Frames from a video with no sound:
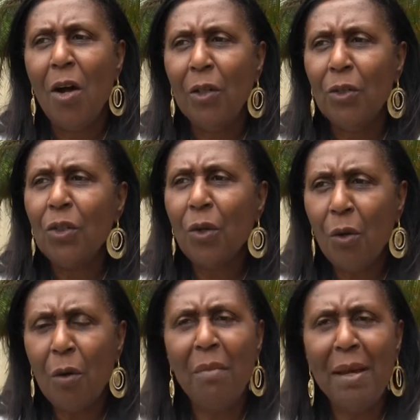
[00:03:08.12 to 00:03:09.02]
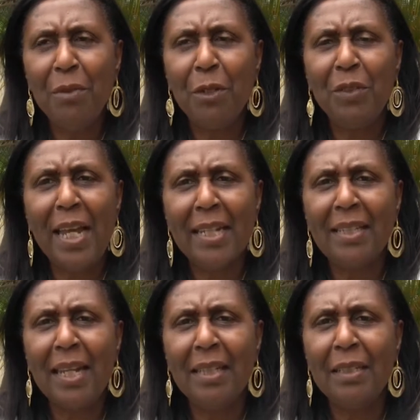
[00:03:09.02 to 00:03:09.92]
also a member of the
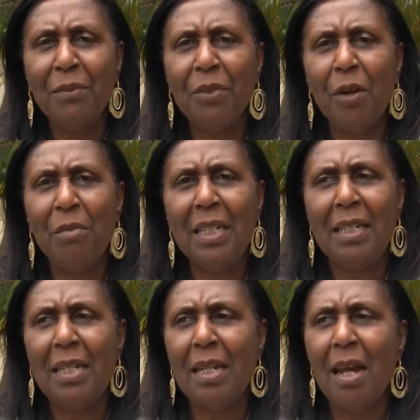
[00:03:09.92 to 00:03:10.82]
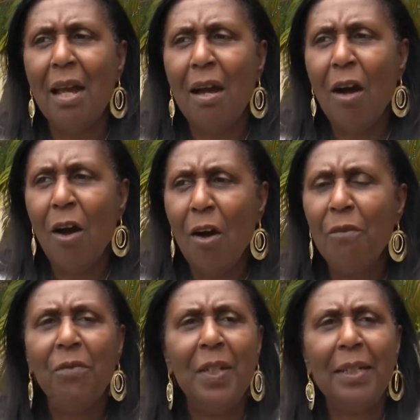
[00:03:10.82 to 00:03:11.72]
Executive Committee
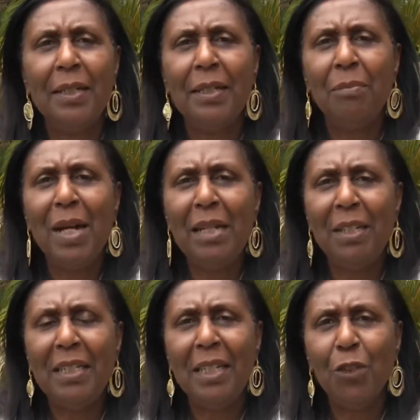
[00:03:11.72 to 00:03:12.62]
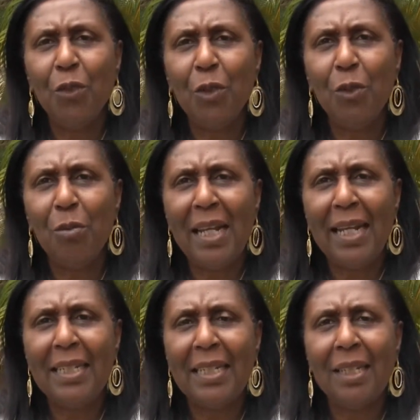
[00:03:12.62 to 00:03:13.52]
of Parliamentarians for
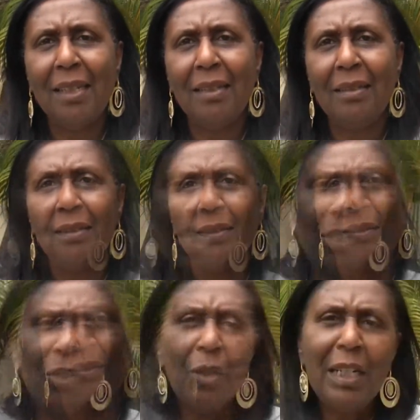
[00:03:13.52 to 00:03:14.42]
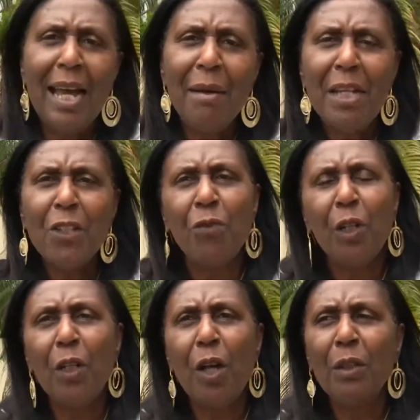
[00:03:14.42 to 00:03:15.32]
Global Action. Suriname is
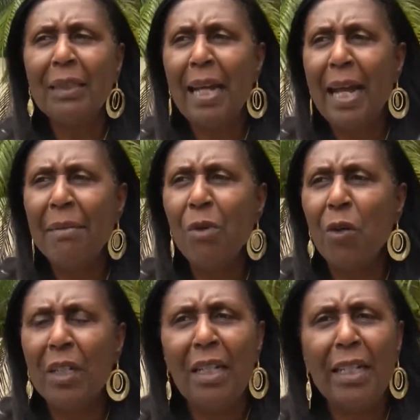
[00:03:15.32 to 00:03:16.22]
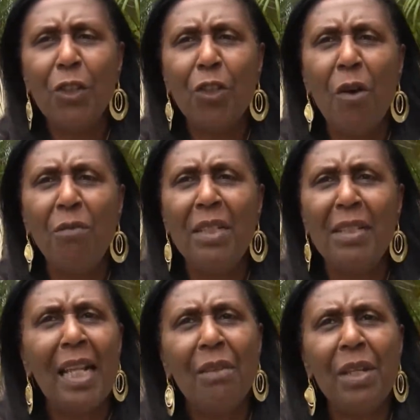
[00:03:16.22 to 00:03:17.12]
for a long time on the list of
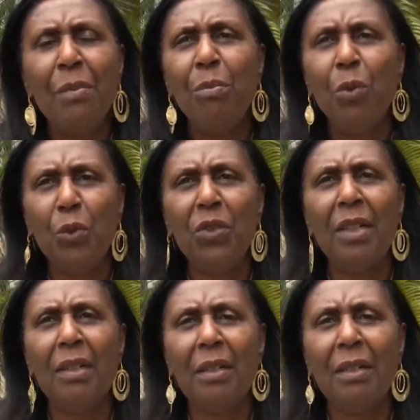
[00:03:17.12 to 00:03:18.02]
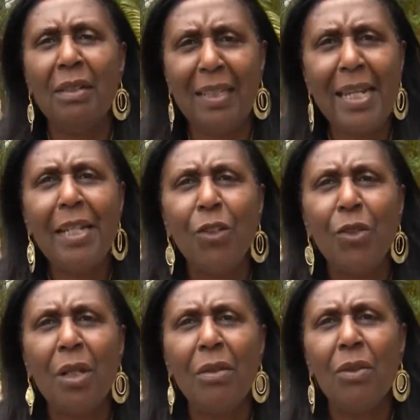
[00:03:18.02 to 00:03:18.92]
the self-imposed
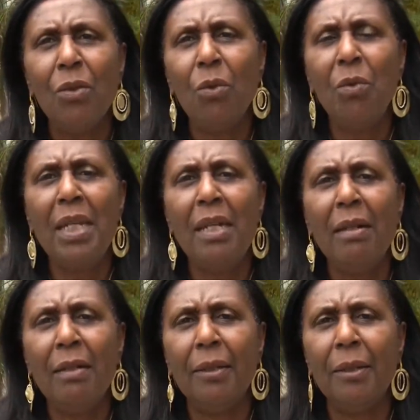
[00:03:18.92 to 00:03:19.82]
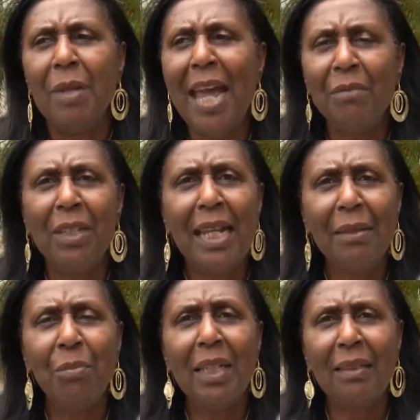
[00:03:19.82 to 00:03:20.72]
states, so we have the
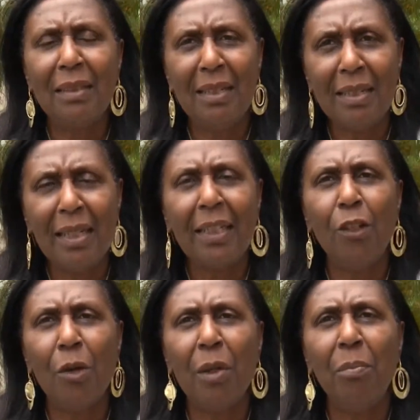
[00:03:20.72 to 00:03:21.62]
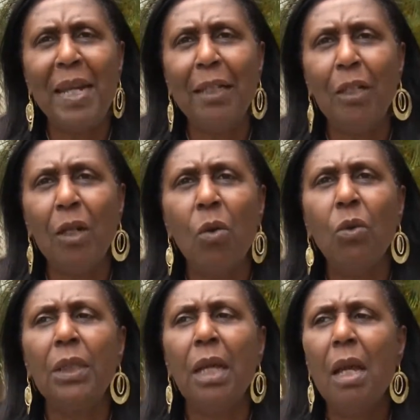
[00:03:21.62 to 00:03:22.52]
death penalty still in our penal
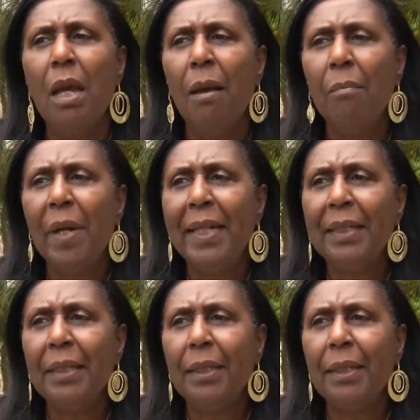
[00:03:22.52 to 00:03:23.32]
code, but